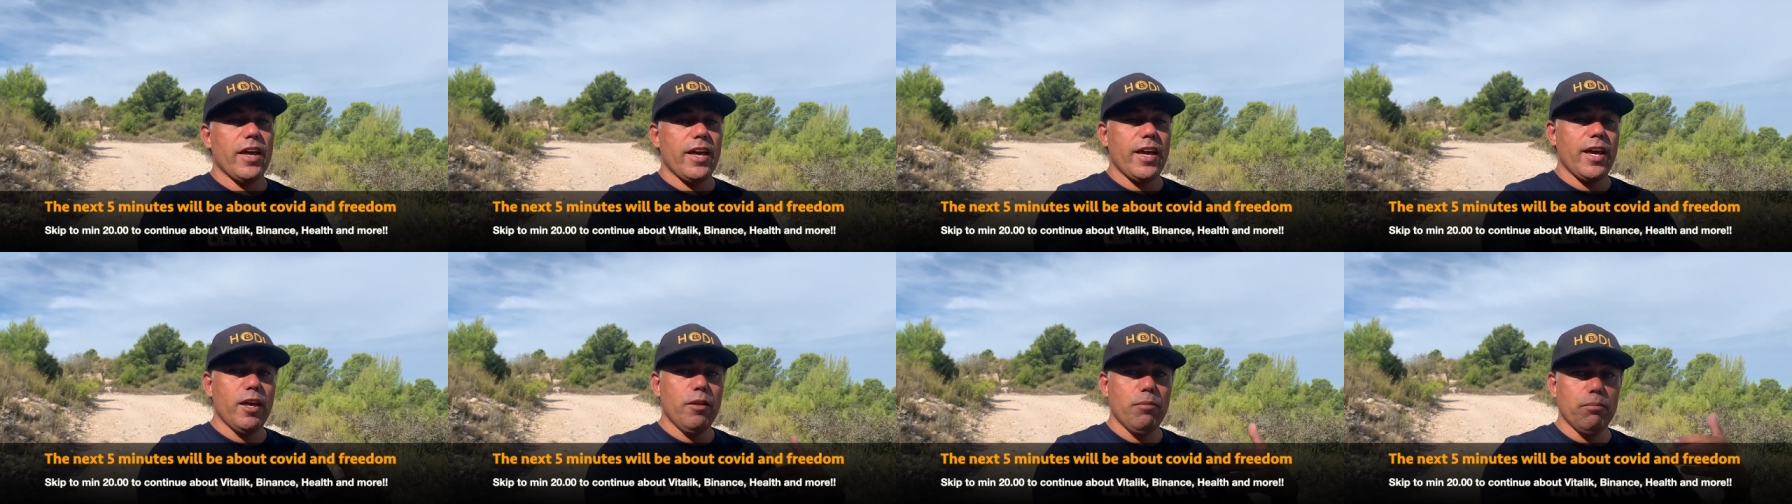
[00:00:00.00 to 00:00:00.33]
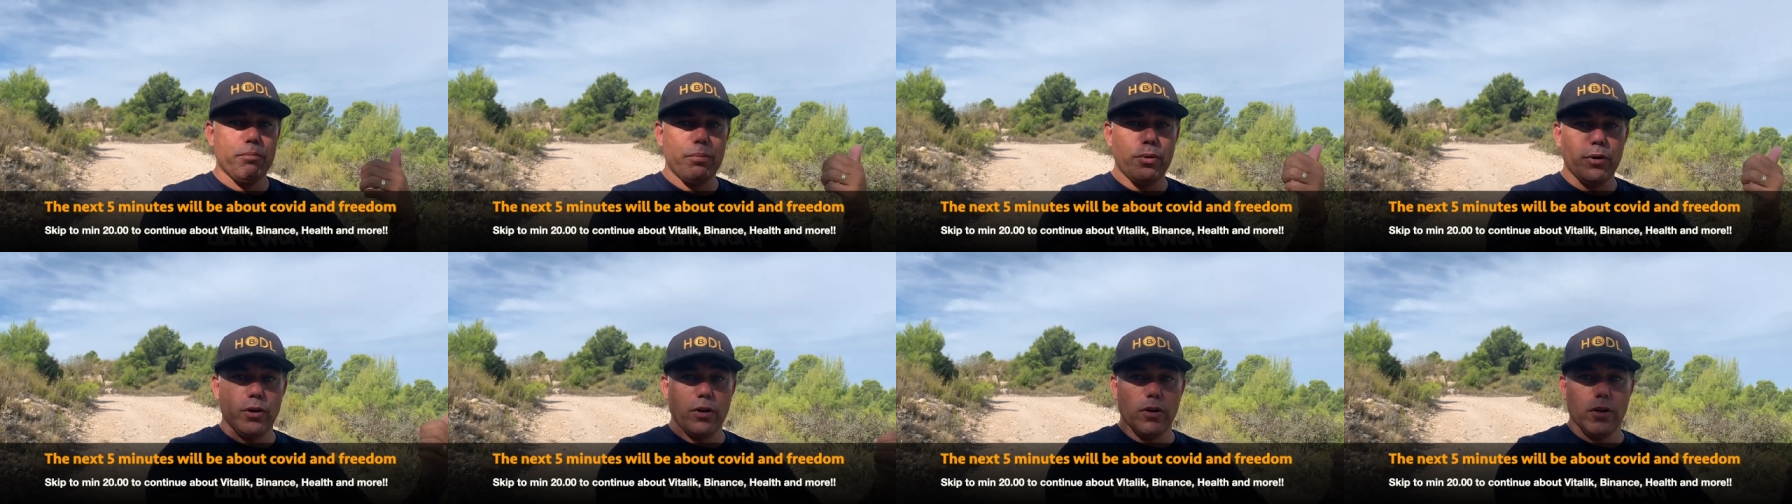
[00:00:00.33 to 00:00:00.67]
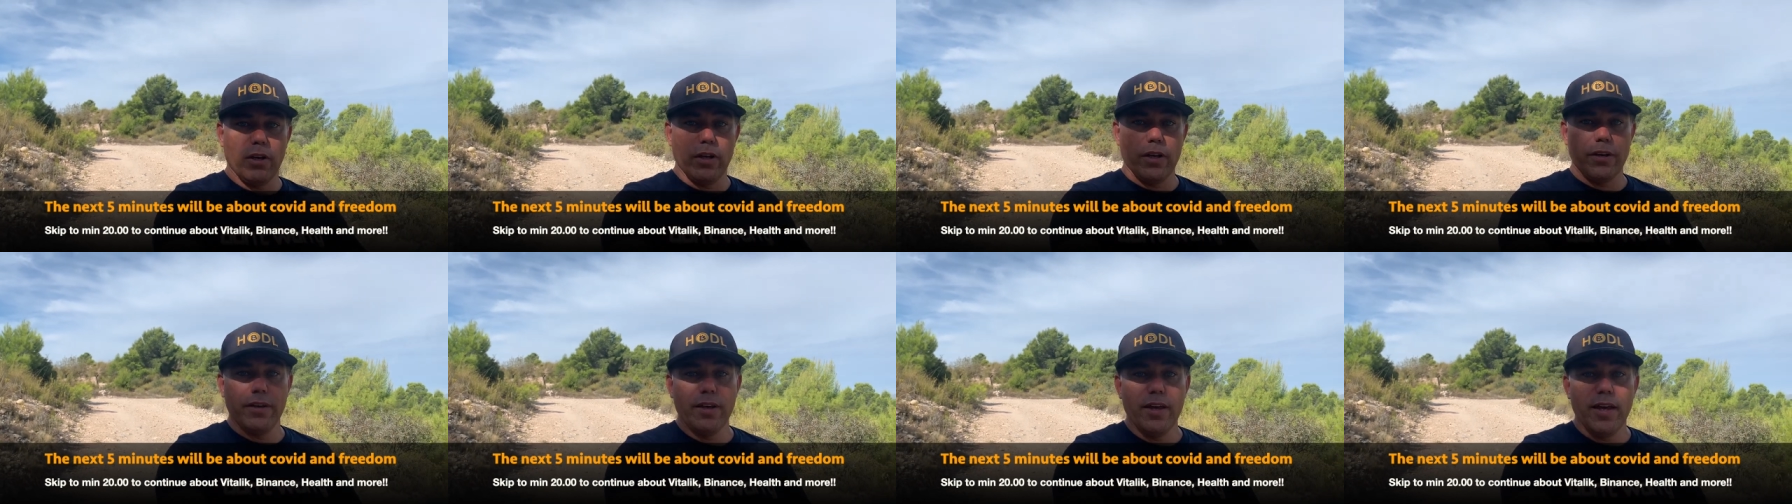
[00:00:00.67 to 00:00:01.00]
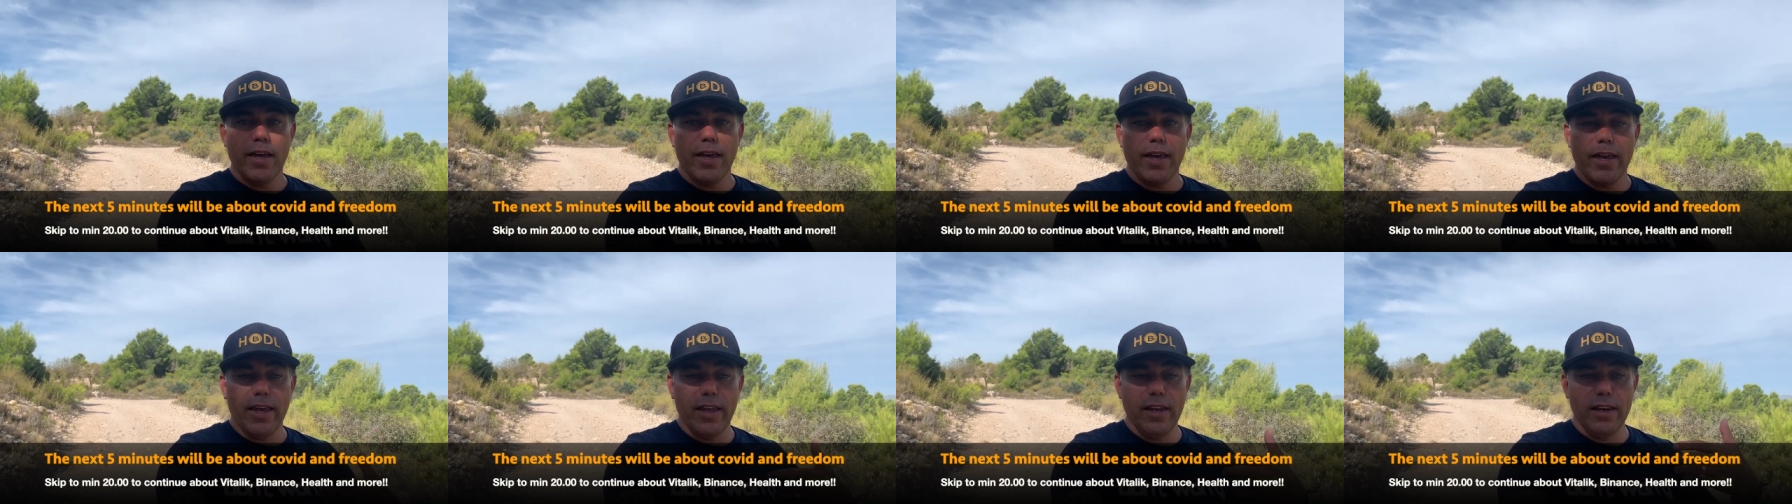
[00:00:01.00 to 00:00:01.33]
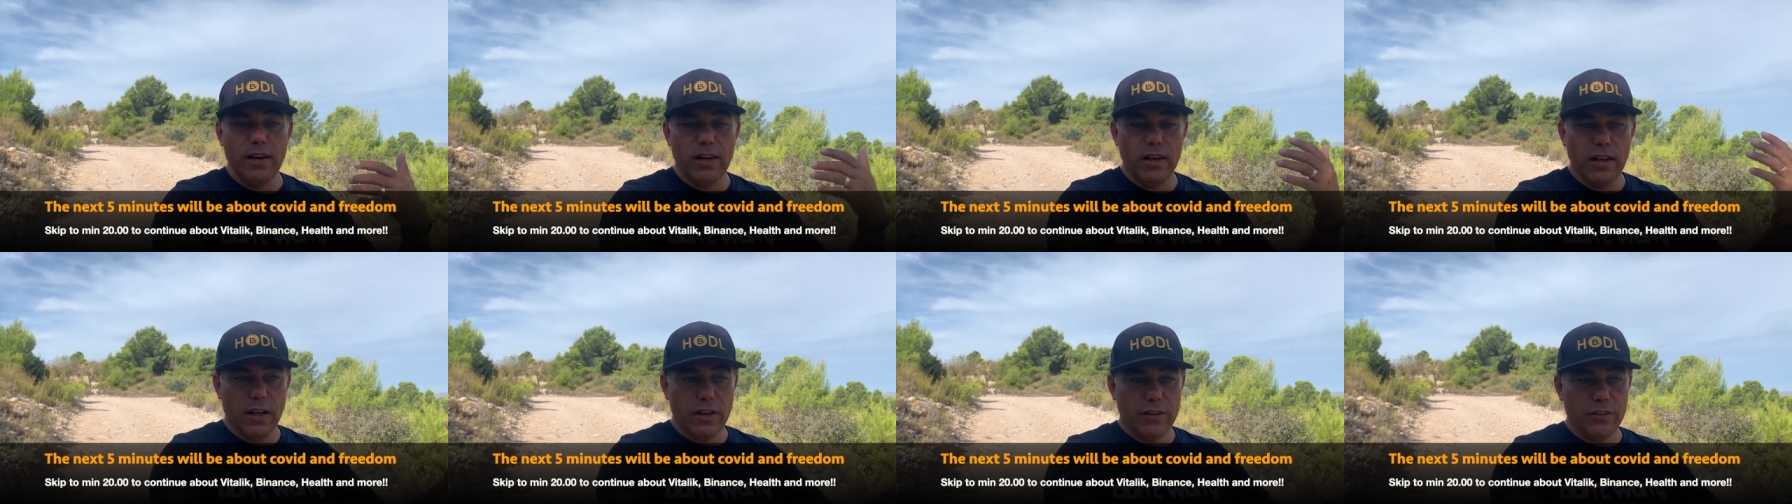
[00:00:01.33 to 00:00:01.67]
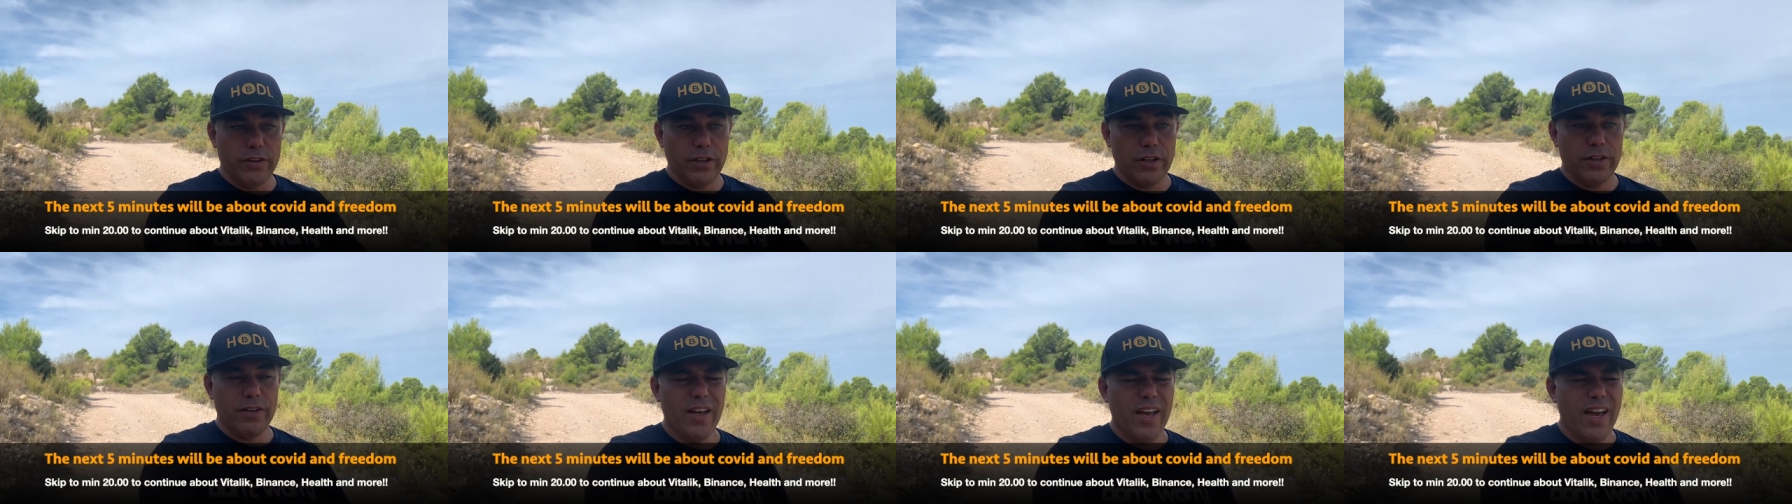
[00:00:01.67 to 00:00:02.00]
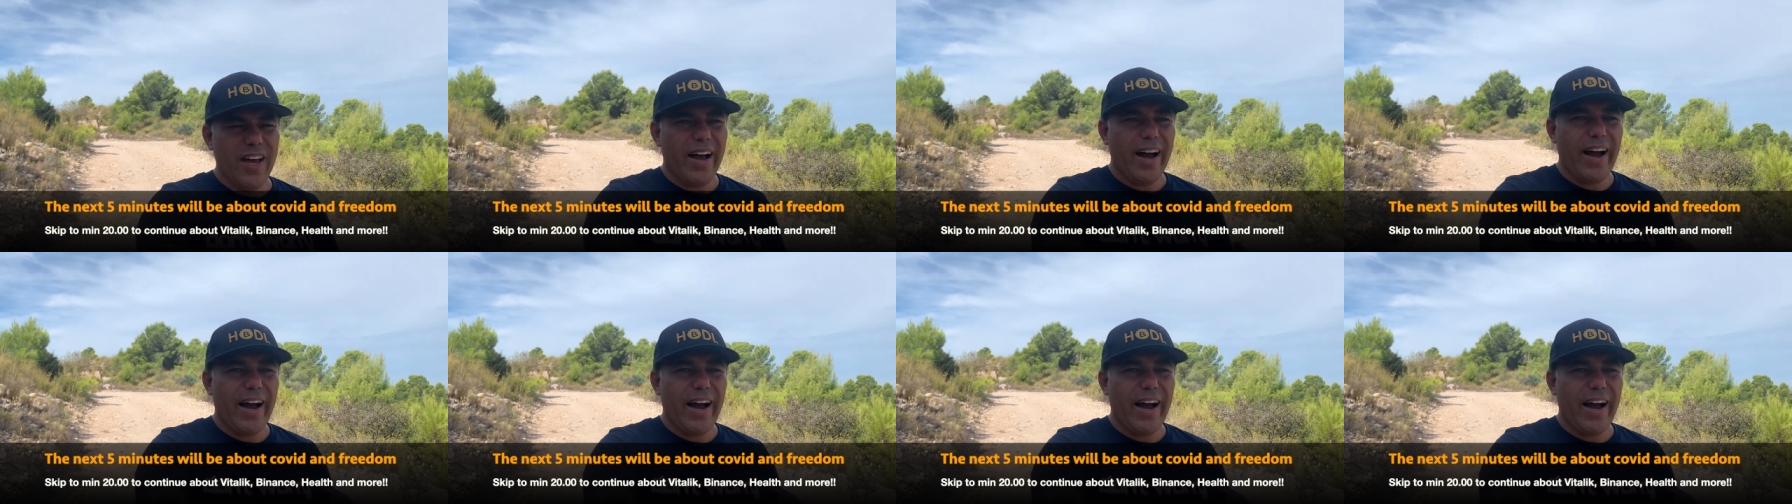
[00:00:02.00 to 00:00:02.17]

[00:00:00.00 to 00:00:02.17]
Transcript: in Berlin, in London.